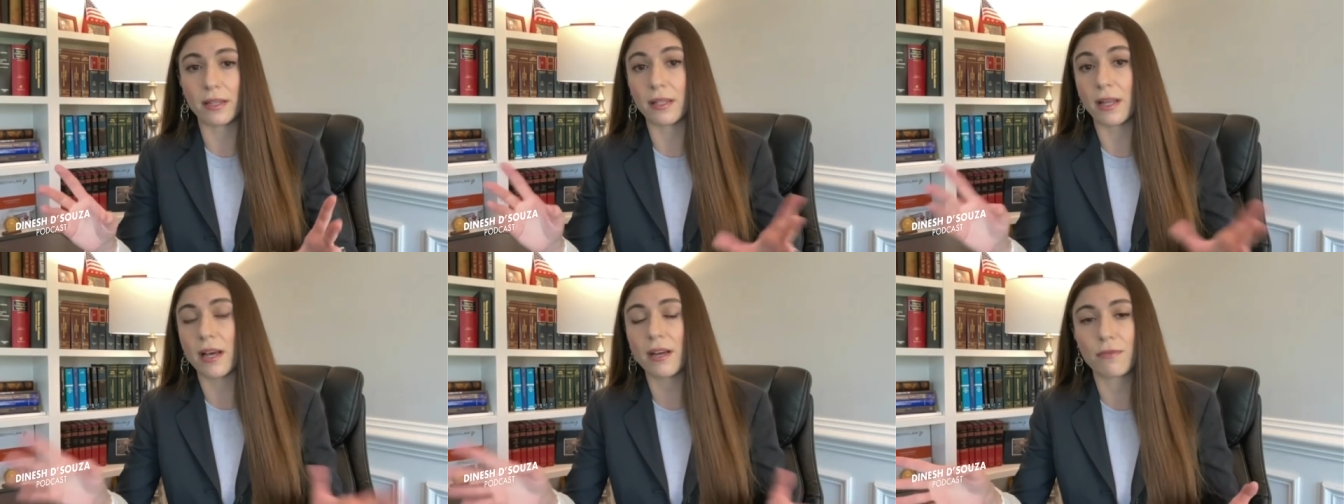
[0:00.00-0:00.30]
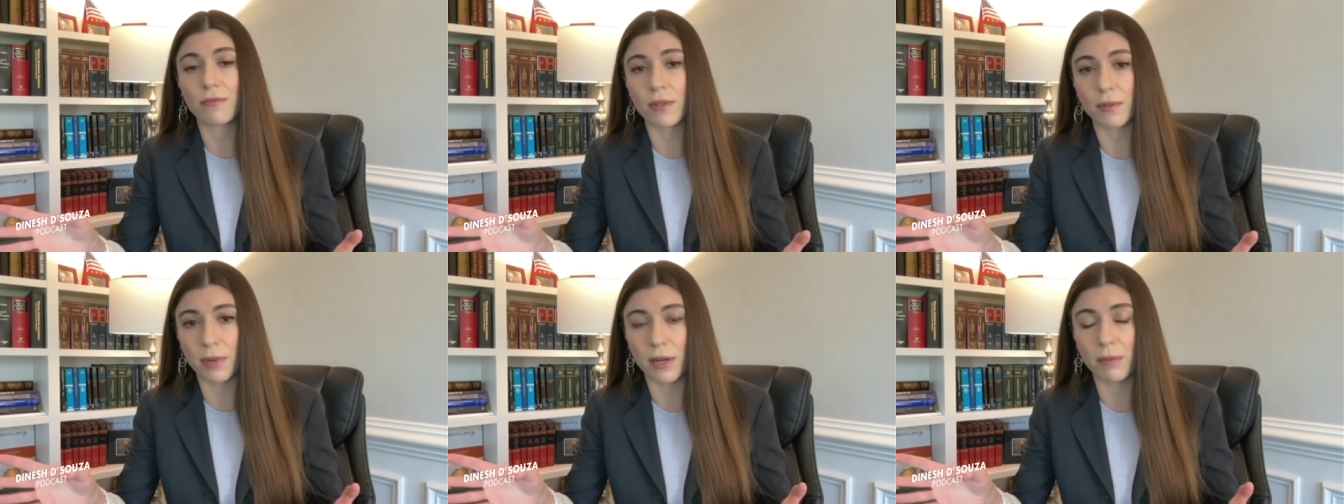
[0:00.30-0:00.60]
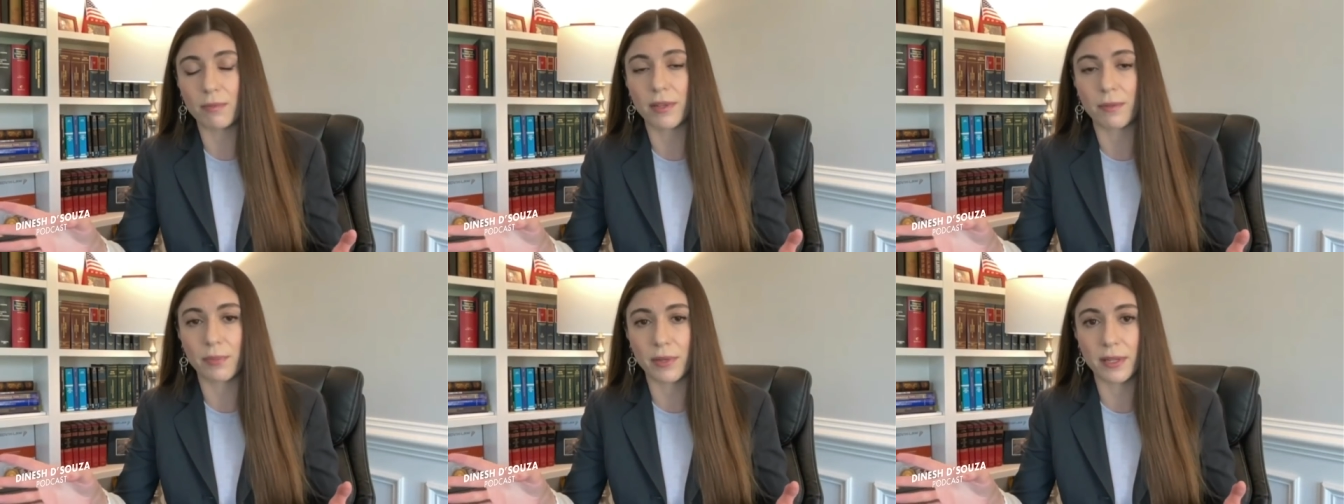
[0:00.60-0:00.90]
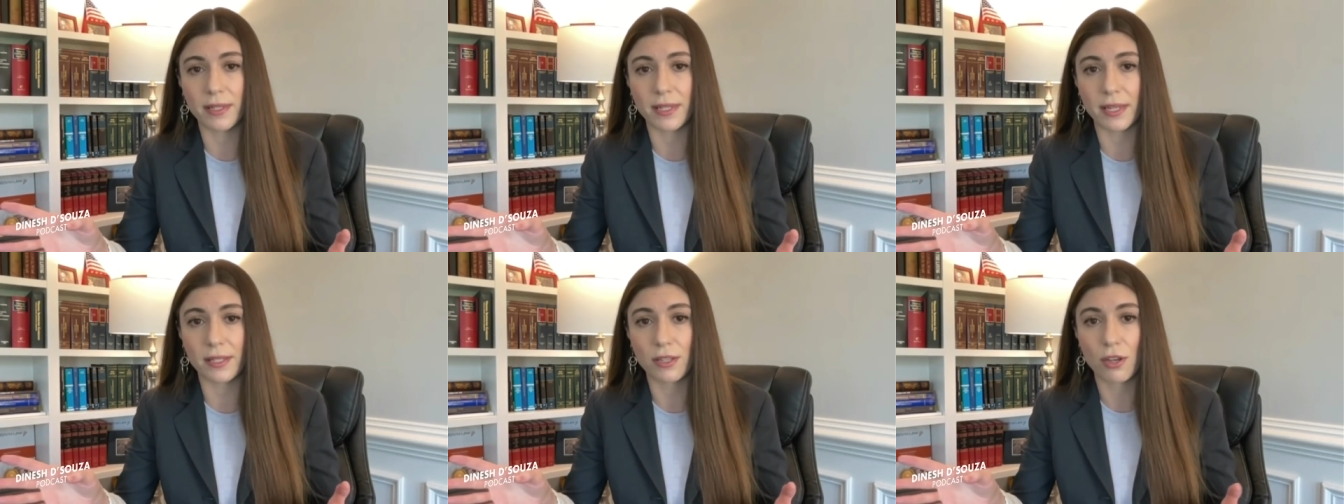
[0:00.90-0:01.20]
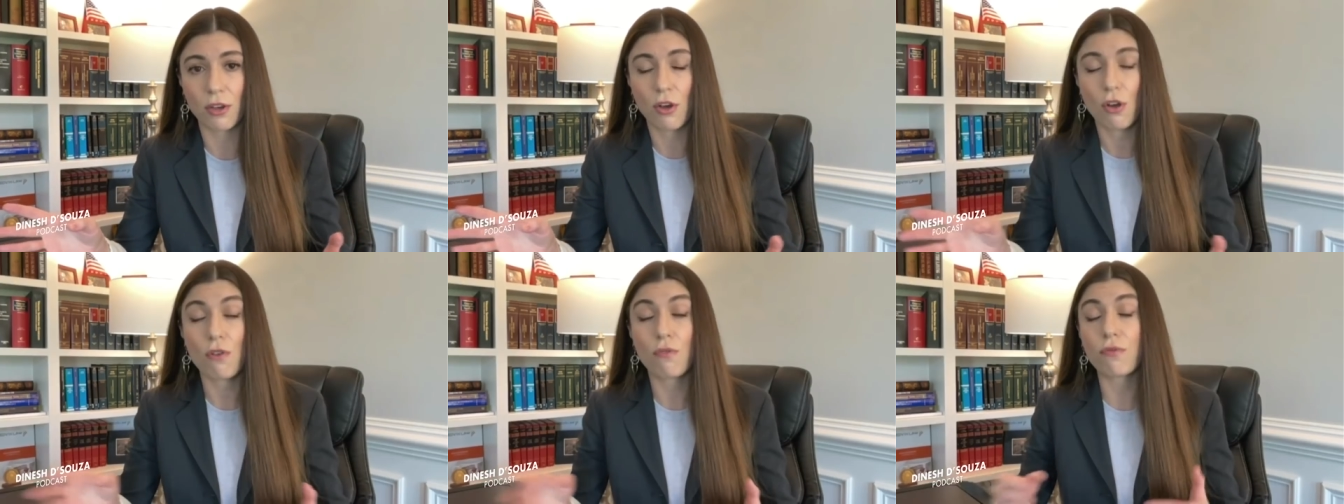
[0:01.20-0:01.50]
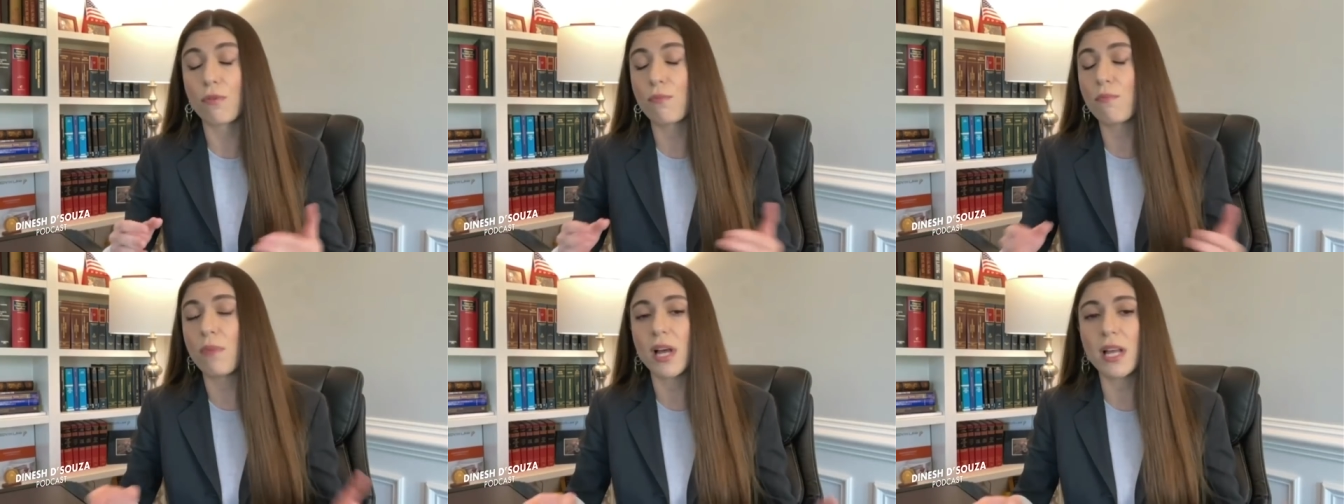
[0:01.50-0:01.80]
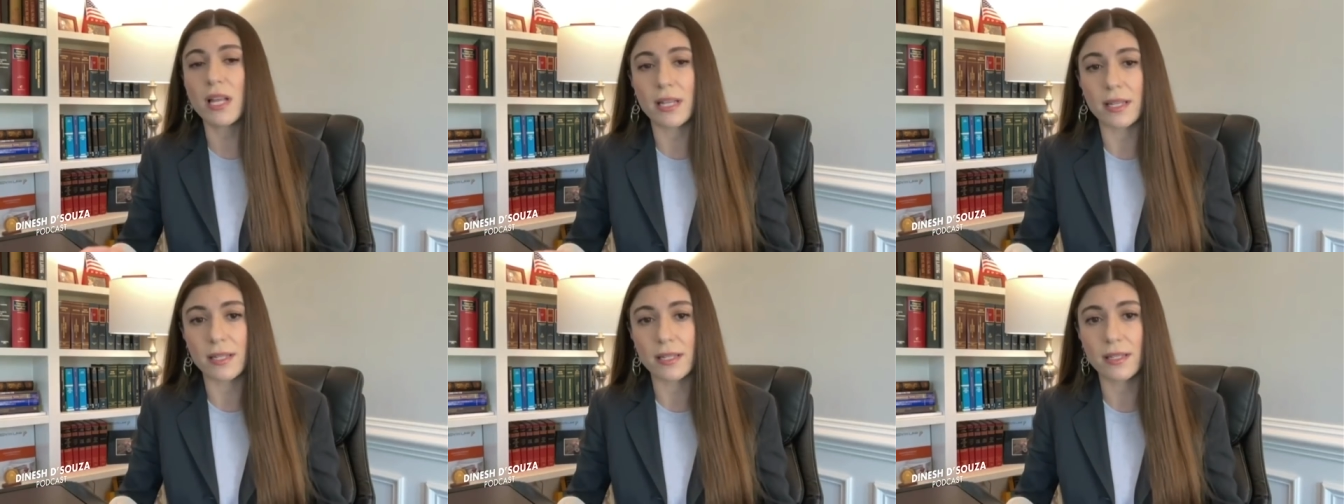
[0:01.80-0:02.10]
a lot of the public buildings for
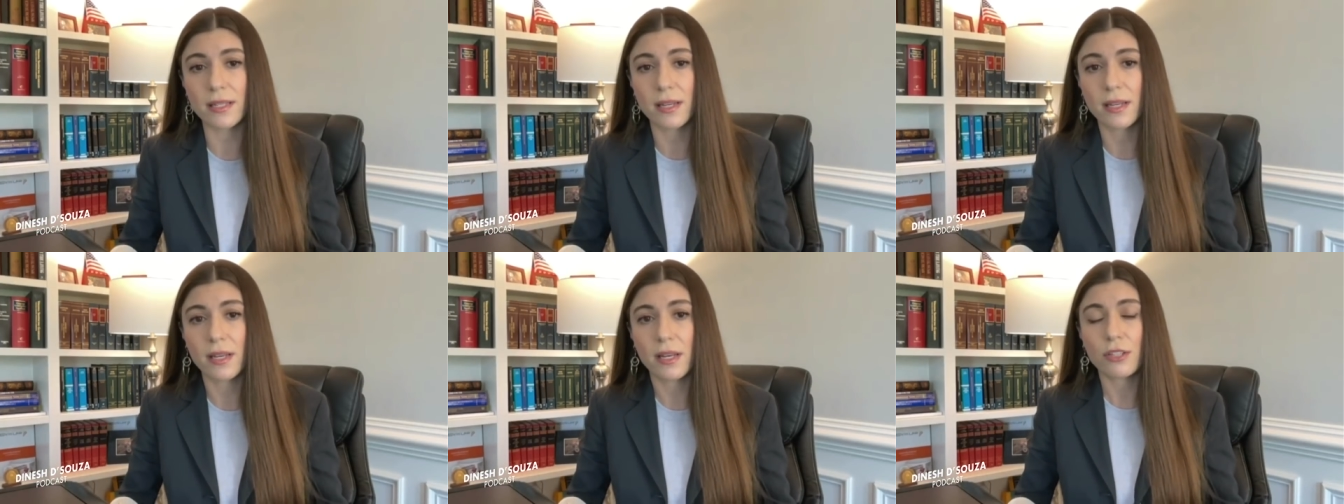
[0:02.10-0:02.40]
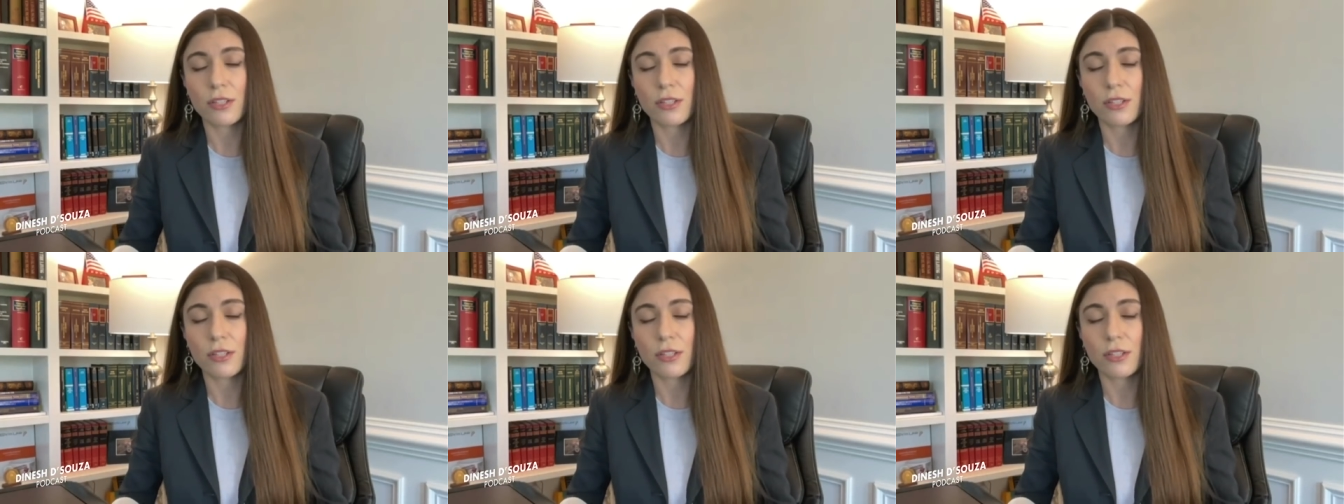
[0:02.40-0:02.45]
months.